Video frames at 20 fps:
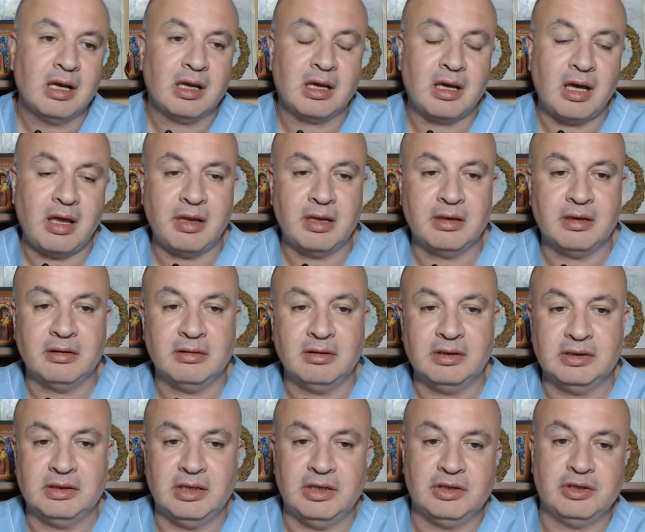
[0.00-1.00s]

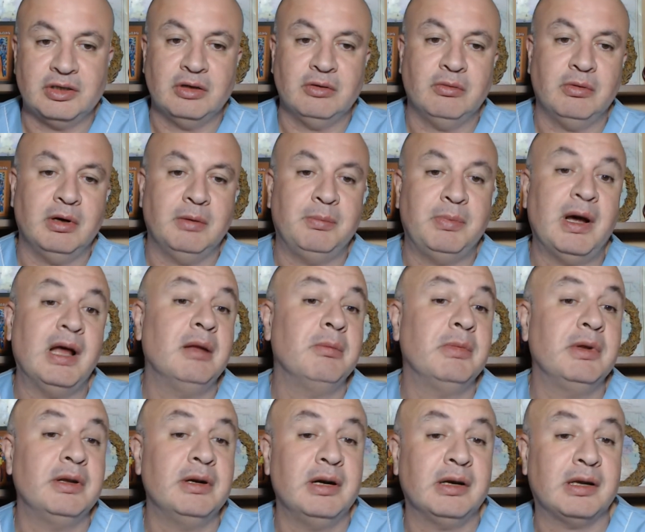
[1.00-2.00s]
catheterization, where
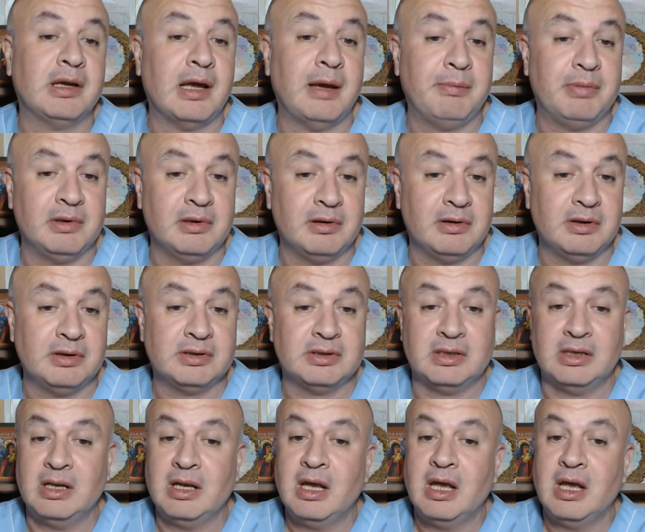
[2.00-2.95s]
pulmonary capillaries